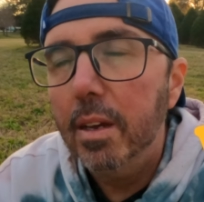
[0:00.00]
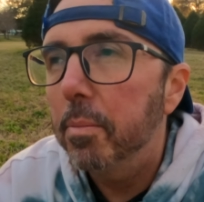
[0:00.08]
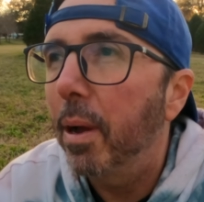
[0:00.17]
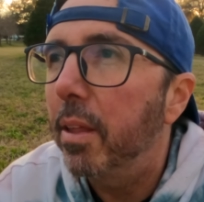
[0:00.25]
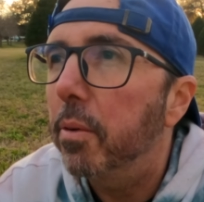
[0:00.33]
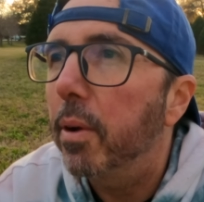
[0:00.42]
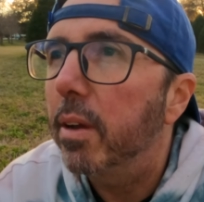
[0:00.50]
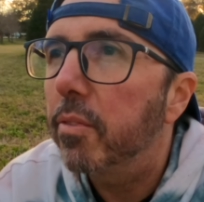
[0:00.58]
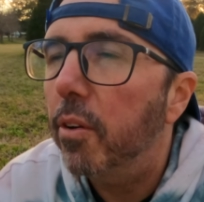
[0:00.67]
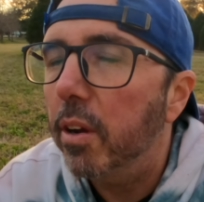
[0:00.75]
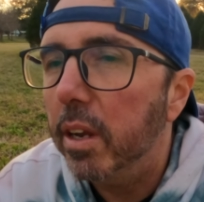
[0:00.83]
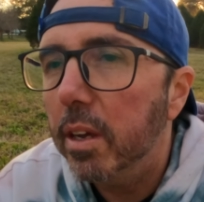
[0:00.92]
By the way,
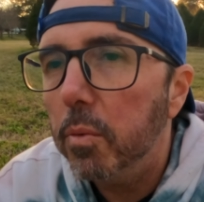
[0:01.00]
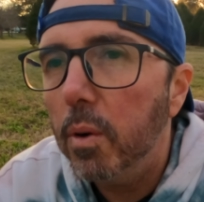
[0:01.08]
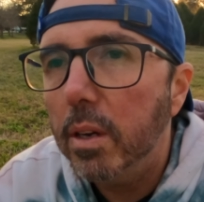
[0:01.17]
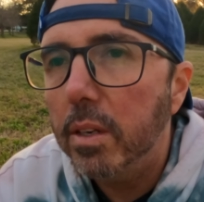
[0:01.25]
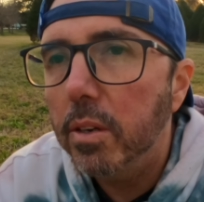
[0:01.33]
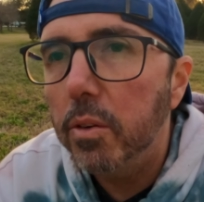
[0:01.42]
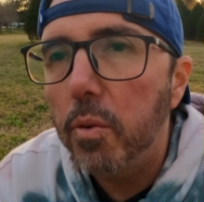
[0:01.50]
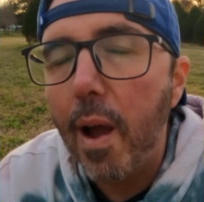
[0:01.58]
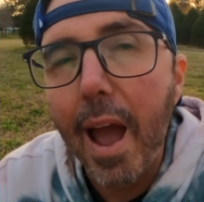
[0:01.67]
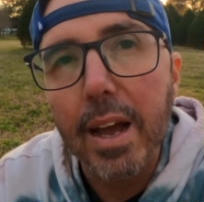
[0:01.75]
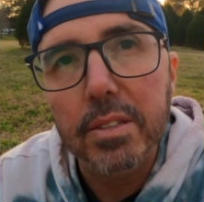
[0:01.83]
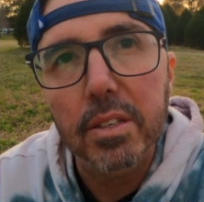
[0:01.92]
for anyone who
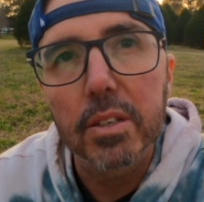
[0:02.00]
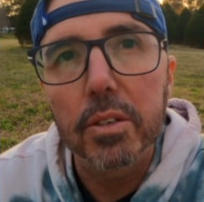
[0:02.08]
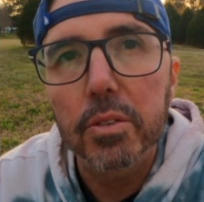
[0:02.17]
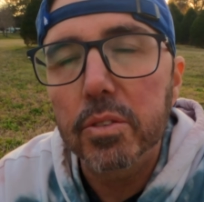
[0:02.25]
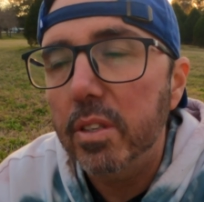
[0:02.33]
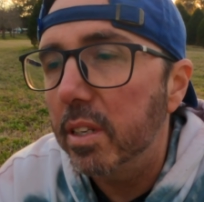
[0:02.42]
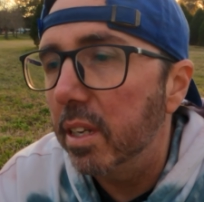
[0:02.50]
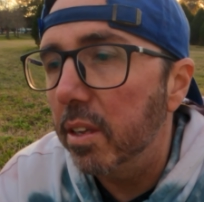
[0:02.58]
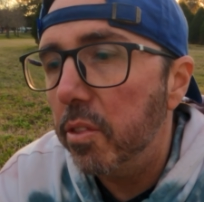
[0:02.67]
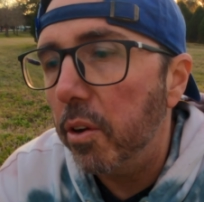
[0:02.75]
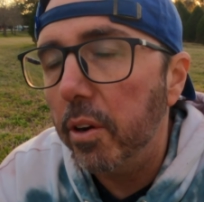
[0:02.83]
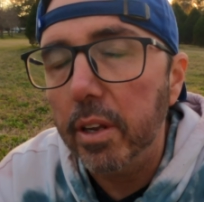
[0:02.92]
hasn't used the
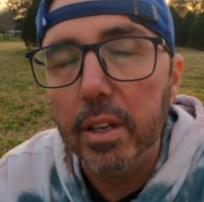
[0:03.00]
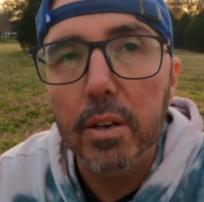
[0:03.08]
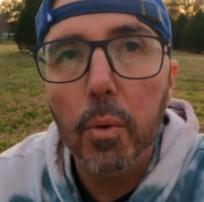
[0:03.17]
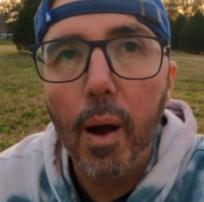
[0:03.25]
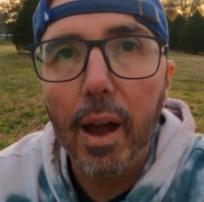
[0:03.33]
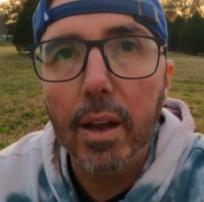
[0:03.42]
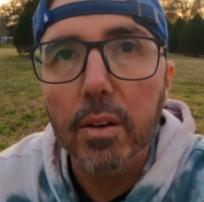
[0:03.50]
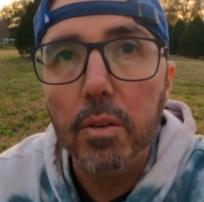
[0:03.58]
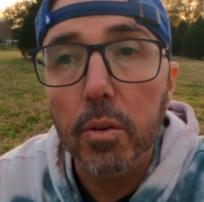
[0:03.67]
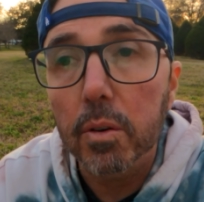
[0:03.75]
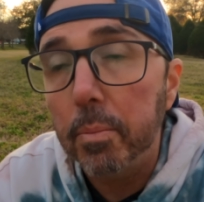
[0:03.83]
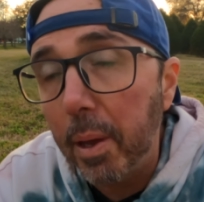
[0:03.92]
D30 in a while,
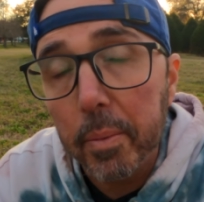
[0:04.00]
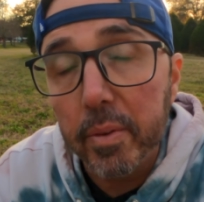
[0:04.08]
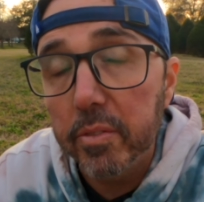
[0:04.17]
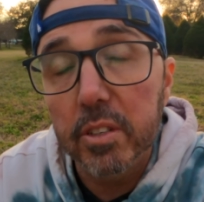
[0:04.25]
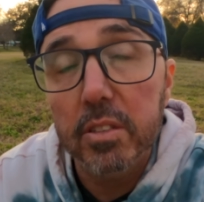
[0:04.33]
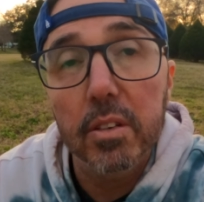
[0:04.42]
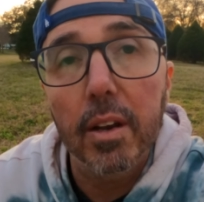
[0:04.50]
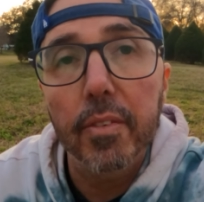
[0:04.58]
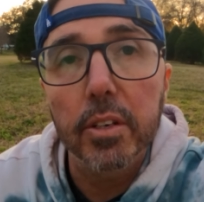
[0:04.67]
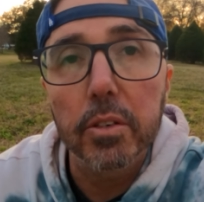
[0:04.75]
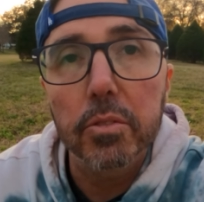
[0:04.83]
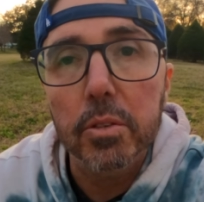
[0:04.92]
or maybe you've just
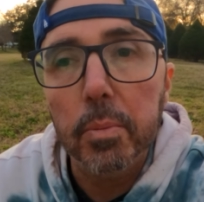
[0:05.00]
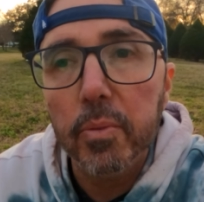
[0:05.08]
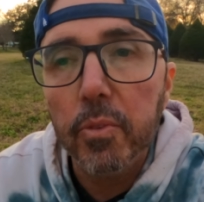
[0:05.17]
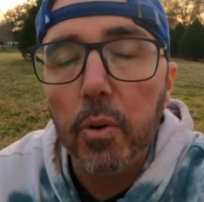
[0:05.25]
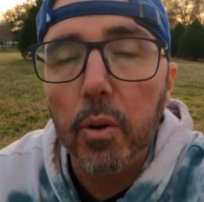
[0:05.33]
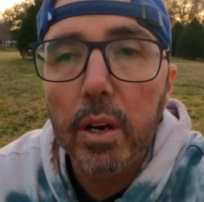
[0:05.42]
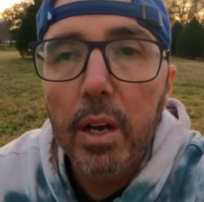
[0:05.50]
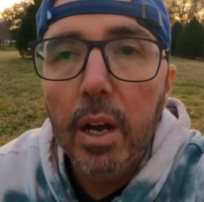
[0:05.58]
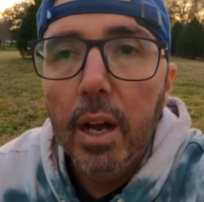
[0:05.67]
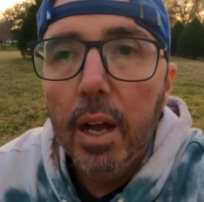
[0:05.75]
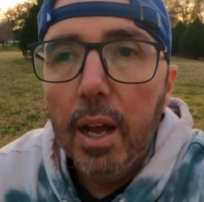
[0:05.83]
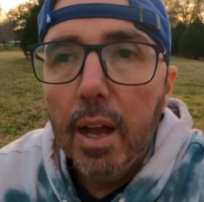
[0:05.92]
never used it before,
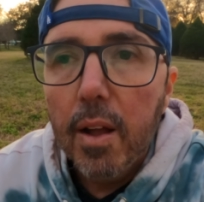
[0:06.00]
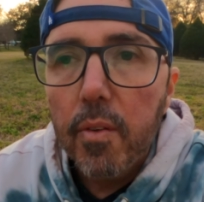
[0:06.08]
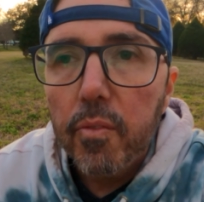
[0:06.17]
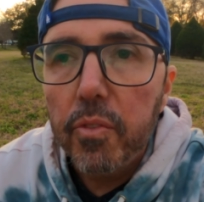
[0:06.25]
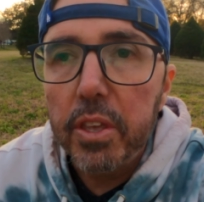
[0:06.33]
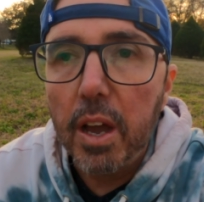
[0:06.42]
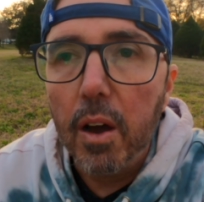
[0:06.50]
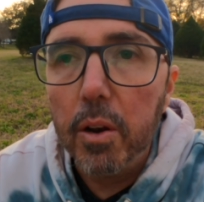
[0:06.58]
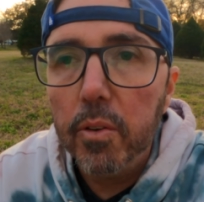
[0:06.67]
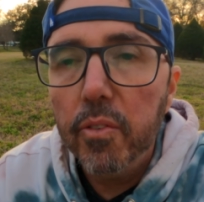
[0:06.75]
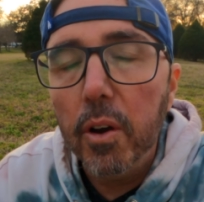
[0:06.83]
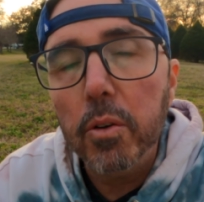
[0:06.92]
the
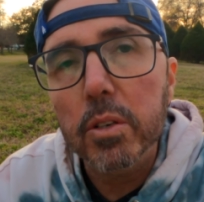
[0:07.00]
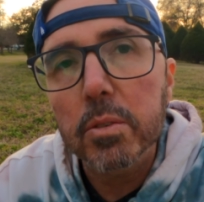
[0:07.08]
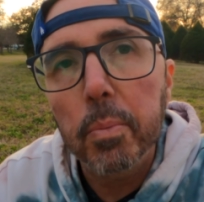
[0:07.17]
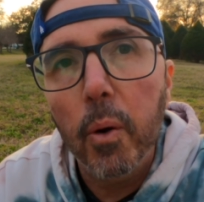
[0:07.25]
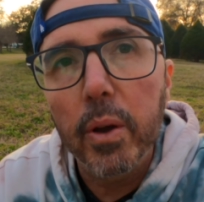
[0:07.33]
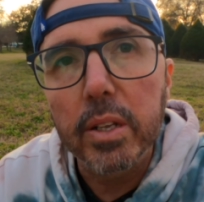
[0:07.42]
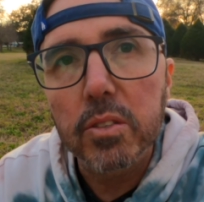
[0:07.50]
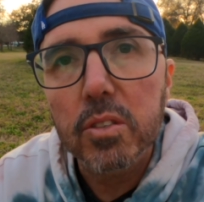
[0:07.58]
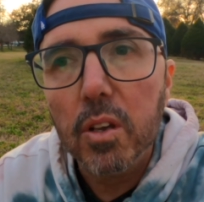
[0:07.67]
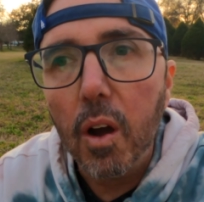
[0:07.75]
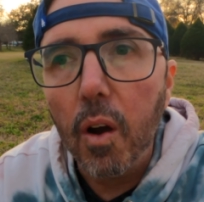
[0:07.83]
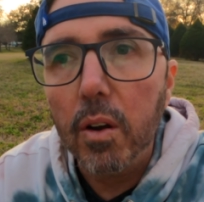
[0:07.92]
autofocus points
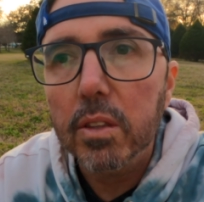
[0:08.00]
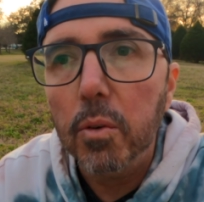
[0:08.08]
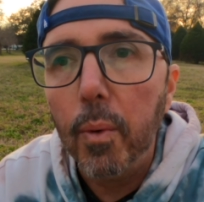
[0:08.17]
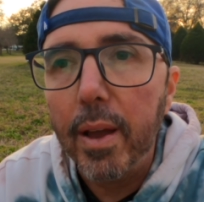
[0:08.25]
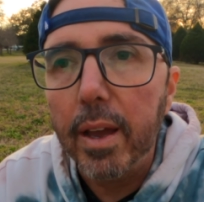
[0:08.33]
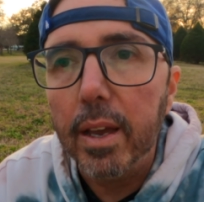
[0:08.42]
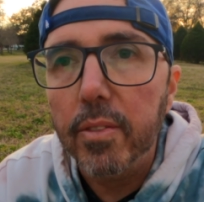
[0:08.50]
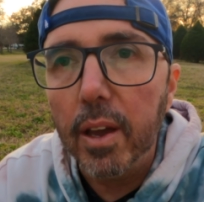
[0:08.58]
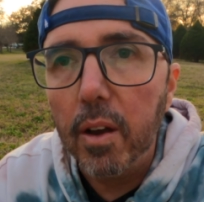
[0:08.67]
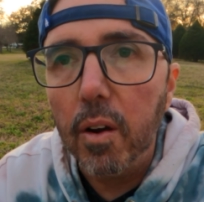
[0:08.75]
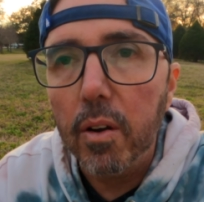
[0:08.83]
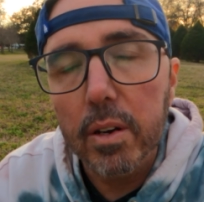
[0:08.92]
aren't the way they
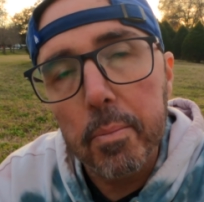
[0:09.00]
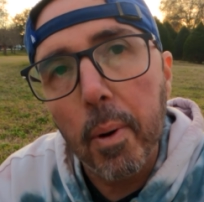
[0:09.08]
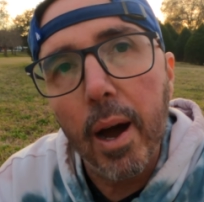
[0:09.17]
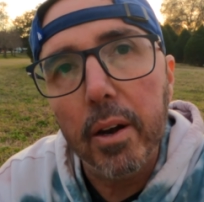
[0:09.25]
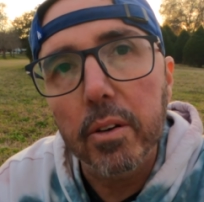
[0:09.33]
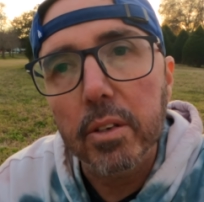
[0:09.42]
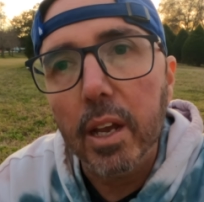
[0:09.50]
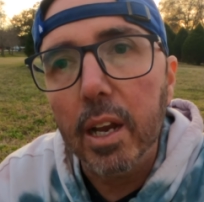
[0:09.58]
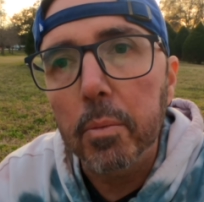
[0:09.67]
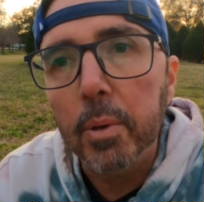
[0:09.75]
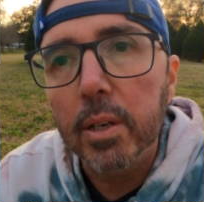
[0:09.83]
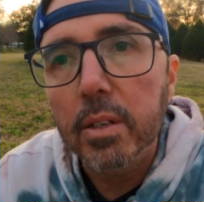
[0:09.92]
are in a modern
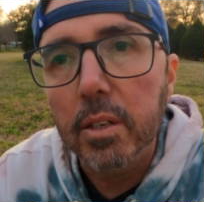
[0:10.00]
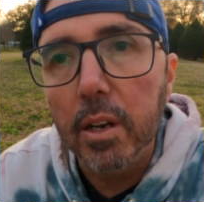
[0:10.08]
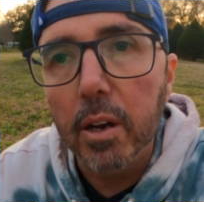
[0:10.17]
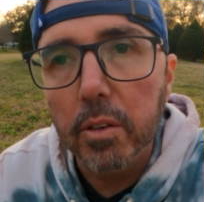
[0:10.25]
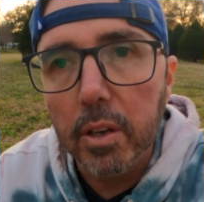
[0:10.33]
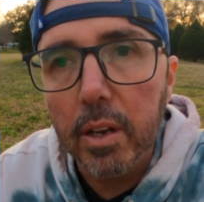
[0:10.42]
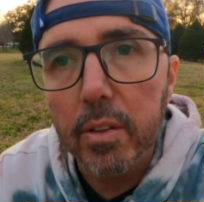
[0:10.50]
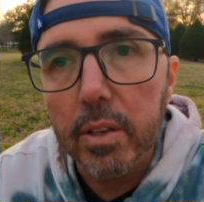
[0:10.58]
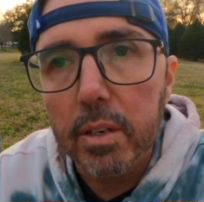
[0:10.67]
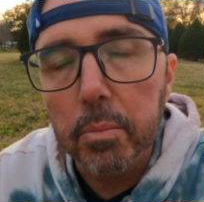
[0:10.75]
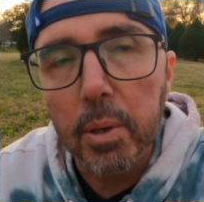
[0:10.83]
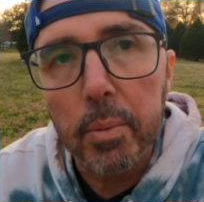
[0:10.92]
camera. You know, you hear
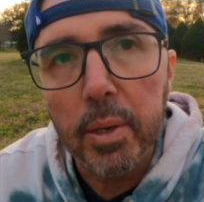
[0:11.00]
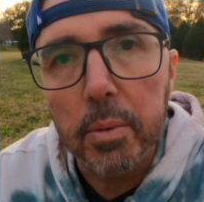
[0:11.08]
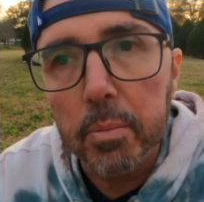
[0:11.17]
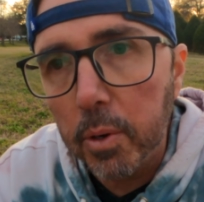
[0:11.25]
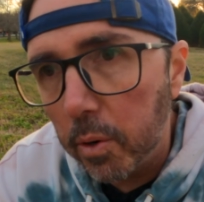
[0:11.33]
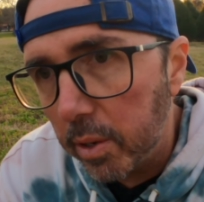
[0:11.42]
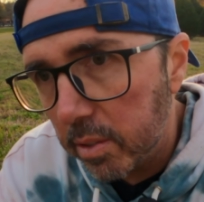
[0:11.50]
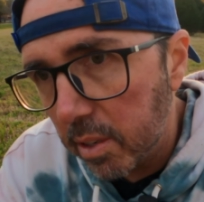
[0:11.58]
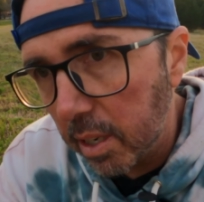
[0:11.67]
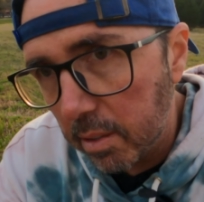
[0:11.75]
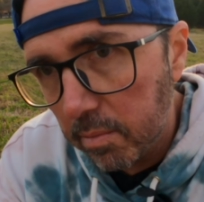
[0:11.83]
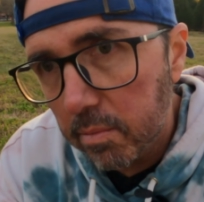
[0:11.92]
the beep beep noise and
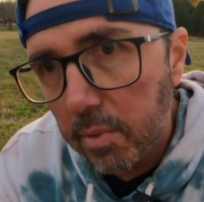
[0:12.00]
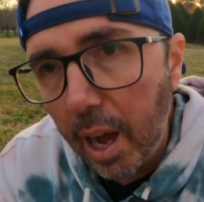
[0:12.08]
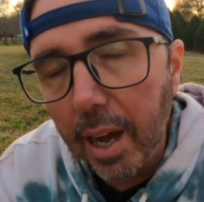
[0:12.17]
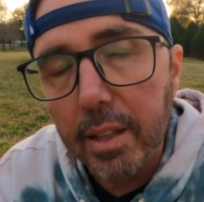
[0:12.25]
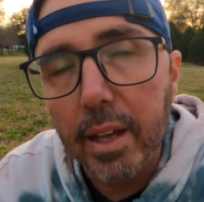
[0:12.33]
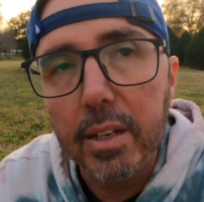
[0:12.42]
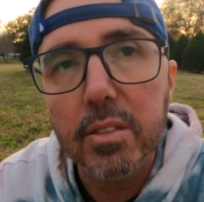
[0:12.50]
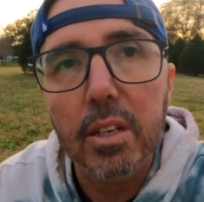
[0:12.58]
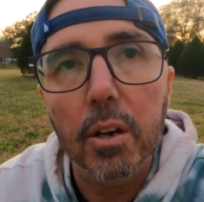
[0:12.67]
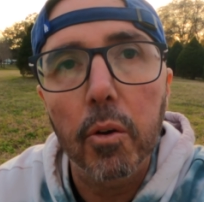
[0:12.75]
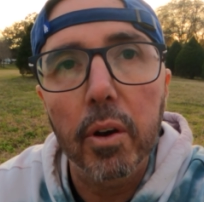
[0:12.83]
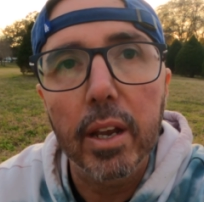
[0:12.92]
it highlights in
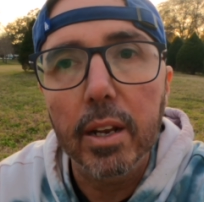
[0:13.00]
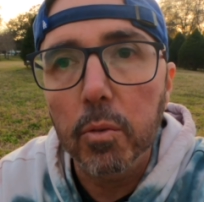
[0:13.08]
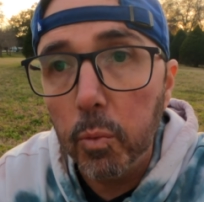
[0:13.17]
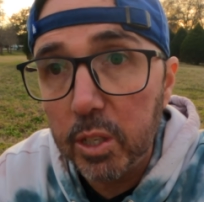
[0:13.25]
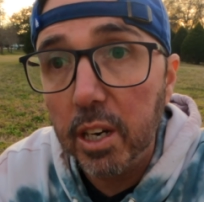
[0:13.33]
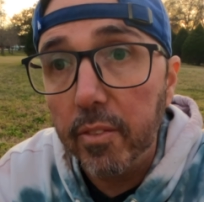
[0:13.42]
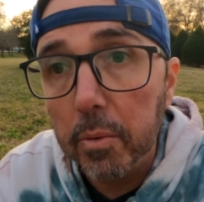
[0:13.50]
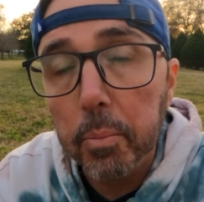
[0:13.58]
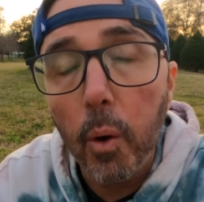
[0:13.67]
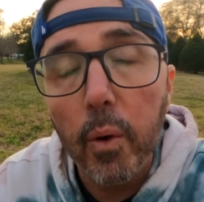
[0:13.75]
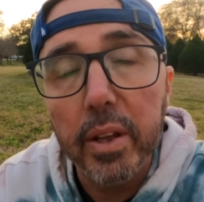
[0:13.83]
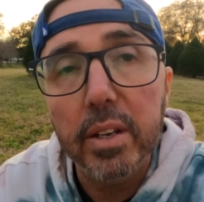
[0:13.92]
green whichever
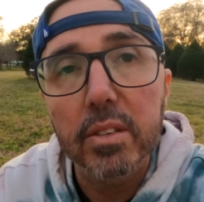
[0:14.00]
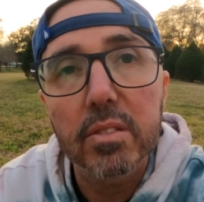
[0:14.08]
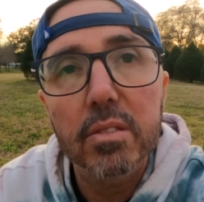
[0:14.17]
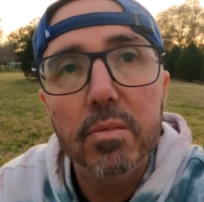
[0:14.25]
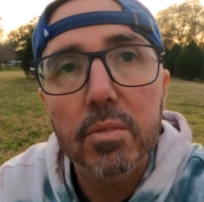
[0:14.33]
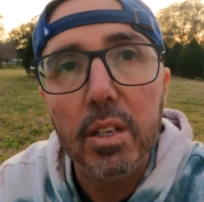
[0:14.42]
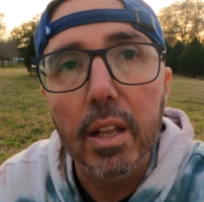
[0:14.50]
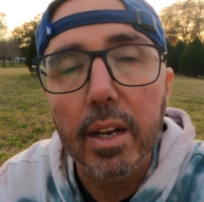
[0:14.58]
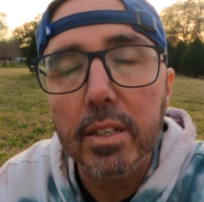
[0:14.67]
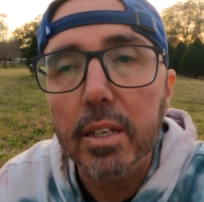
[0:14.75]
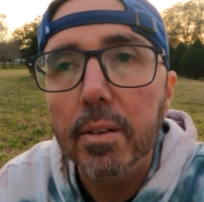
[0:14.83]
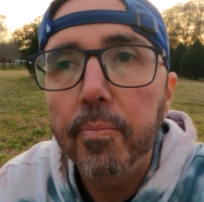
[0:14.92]
point is
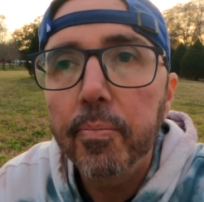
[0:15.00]
selected.